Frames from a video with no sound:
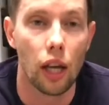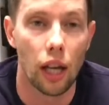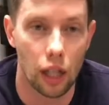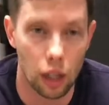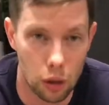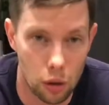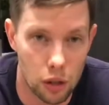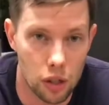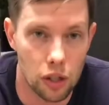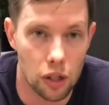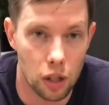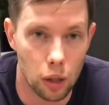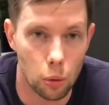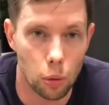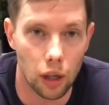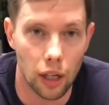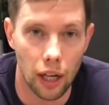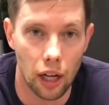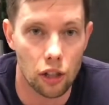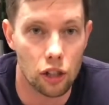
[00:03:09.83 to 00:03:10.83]
increasing your
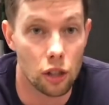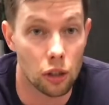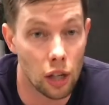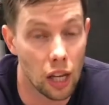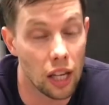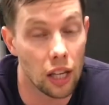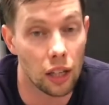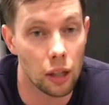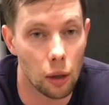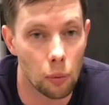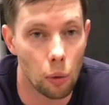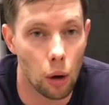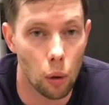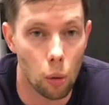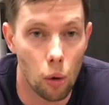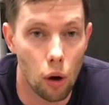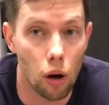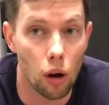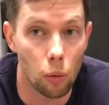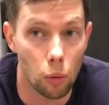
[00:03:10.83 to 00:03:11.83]
workouts and hitting
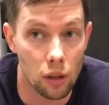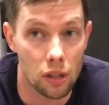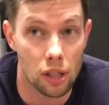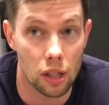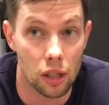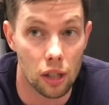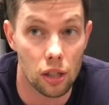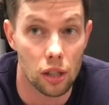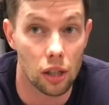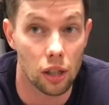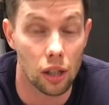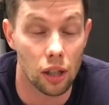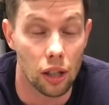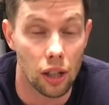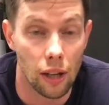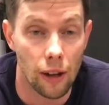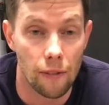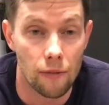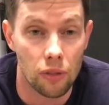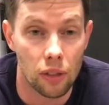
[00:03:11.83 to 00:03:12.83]
a wall and want something
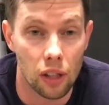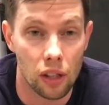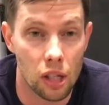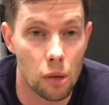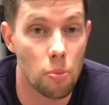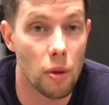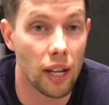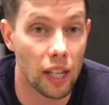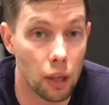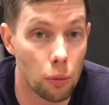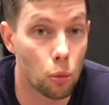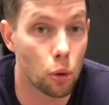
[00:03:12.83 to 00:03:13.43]
to make it